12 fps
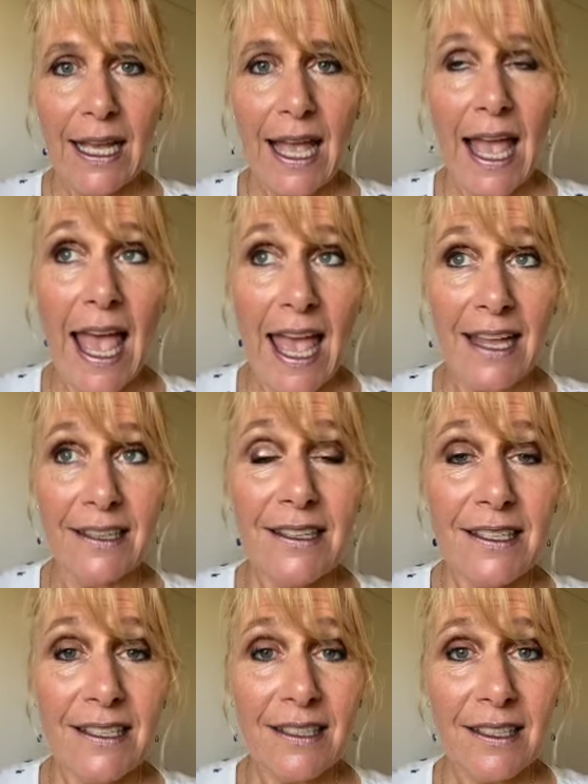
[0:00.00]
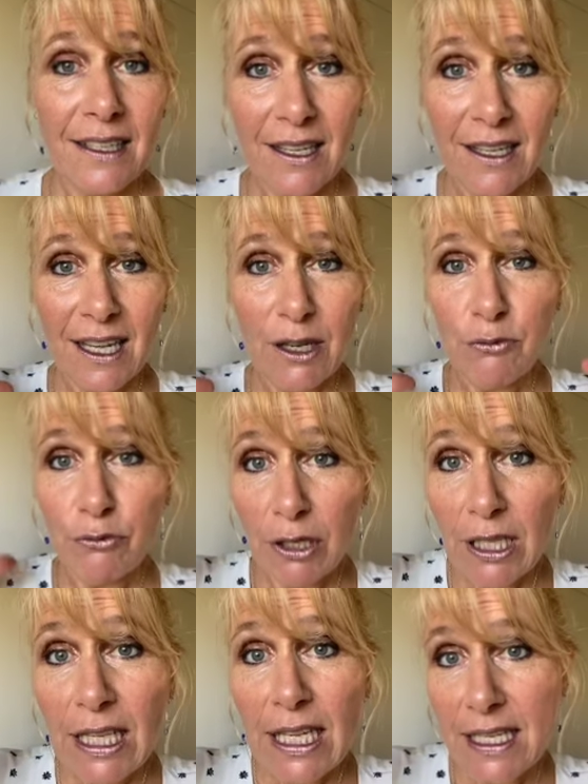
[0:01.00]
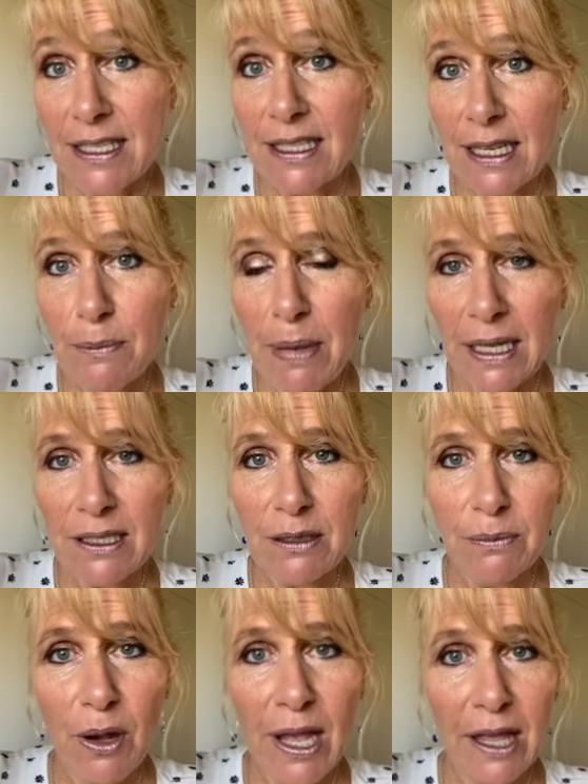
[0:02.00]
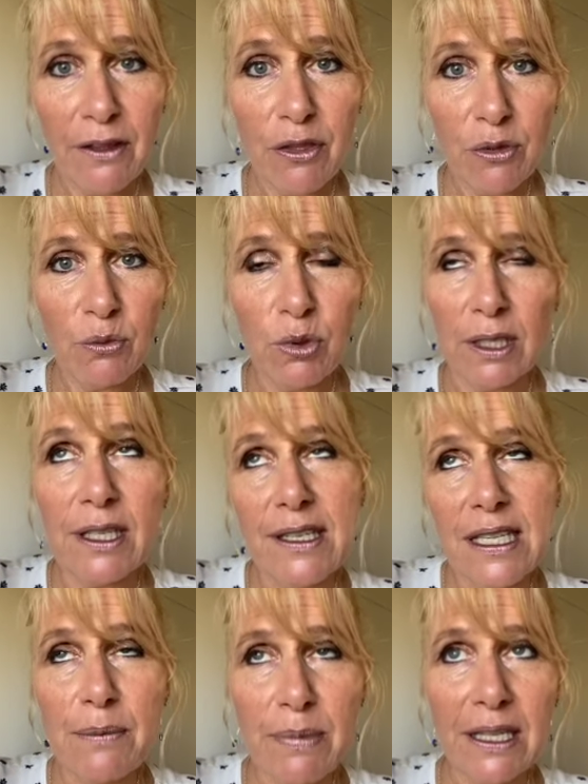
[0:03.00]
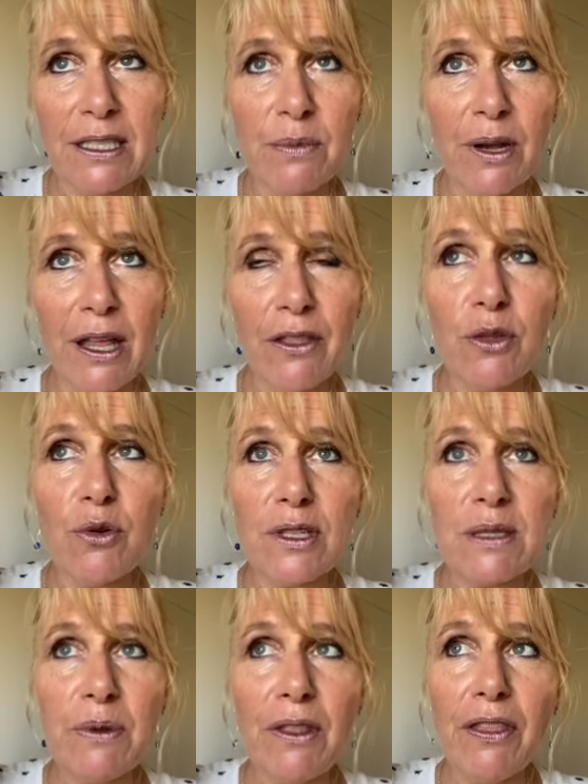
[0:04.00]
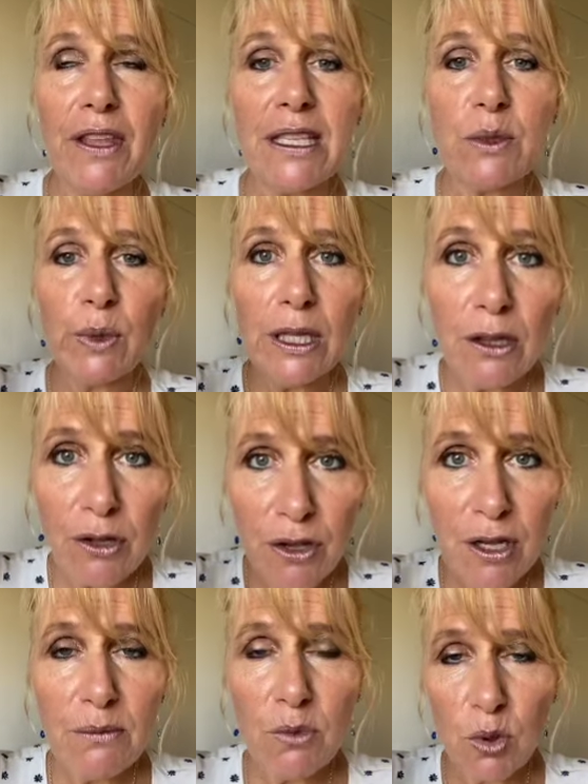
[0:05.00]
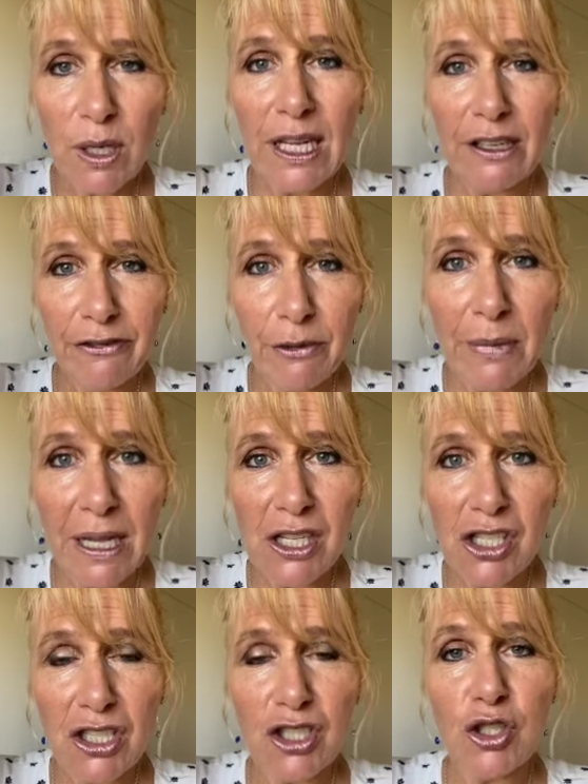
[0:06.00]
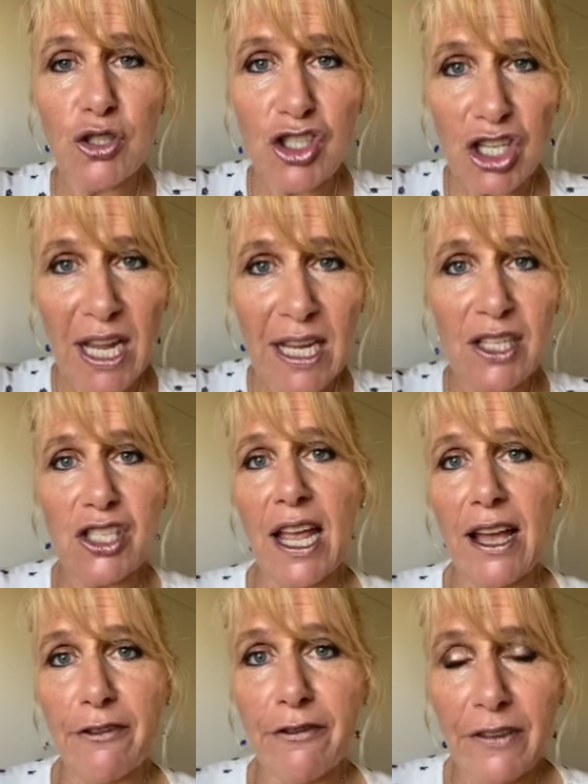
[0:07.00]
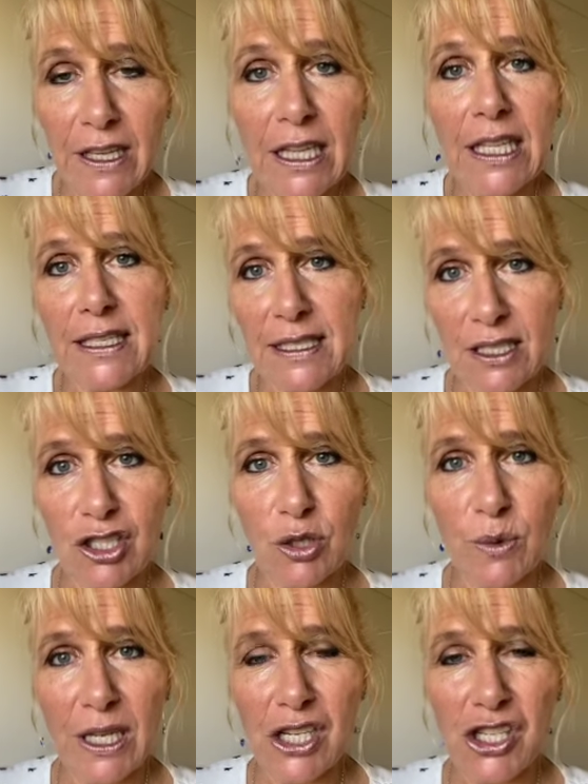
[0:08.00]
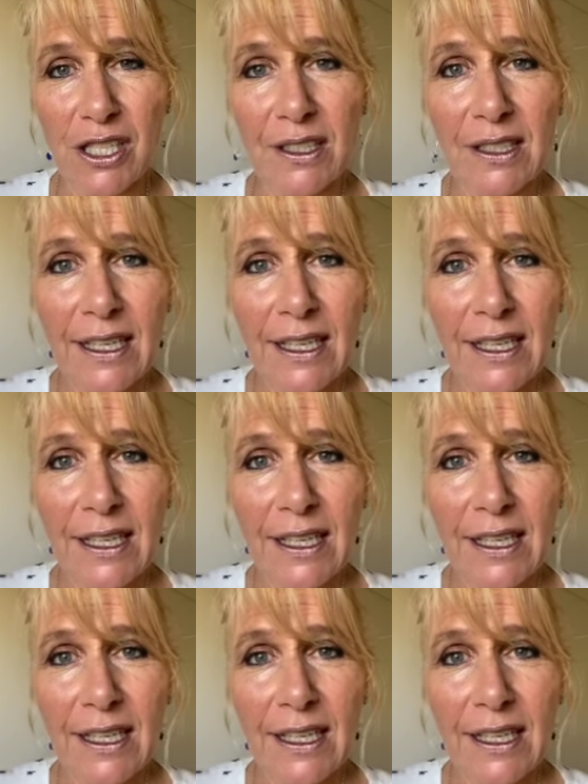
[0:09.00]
and it really isn't impacted by it is impacted by our thoughts. But the thing is, we learn more information to change our feeling situation.